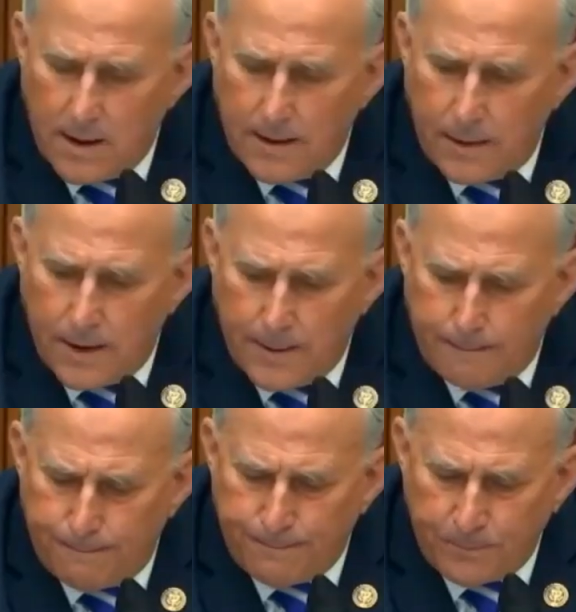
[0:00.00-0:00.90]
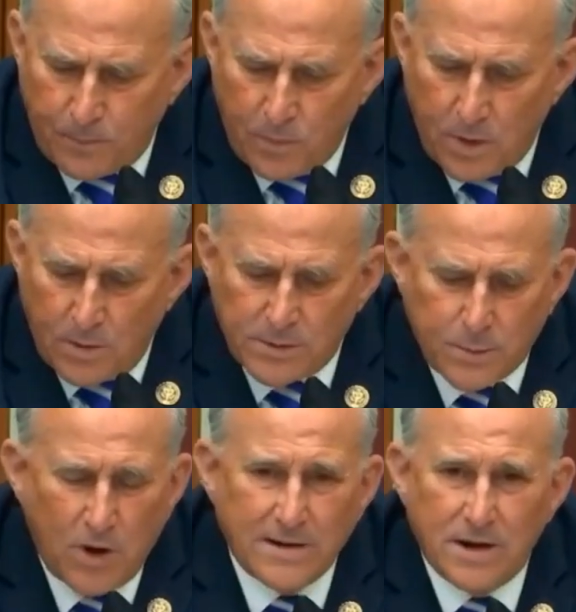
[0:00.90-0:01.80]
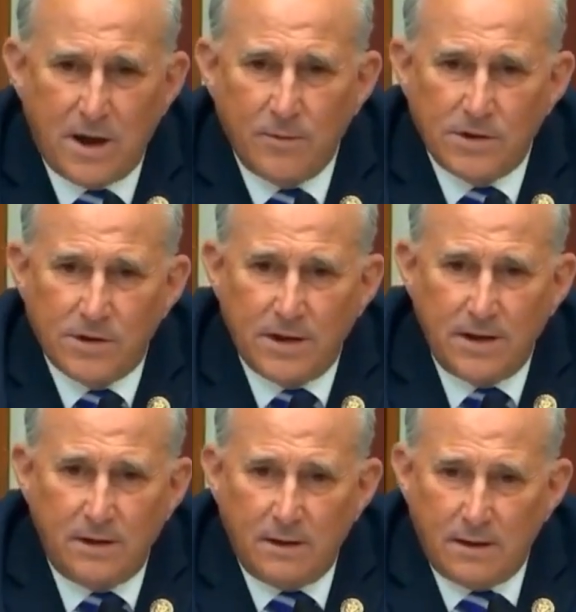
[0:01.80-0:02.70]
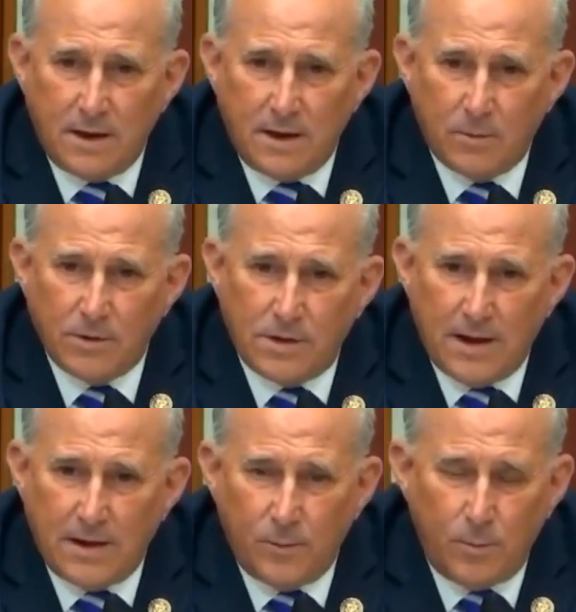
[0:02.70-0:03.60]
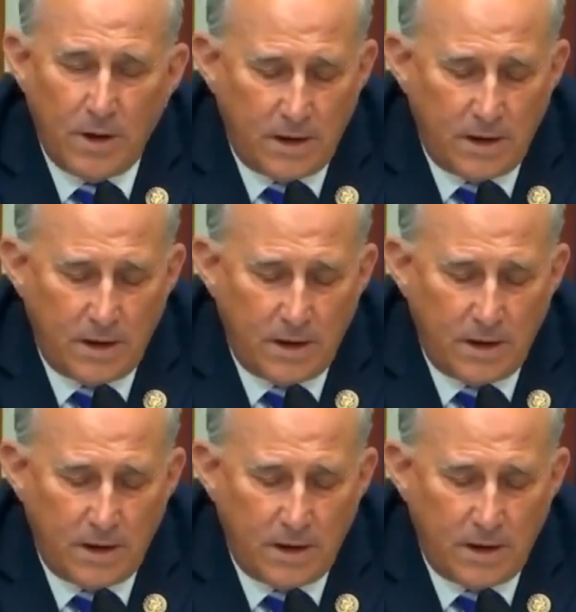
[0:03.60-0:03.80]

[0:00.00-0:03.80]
And Ms. Brace, obviously that had to have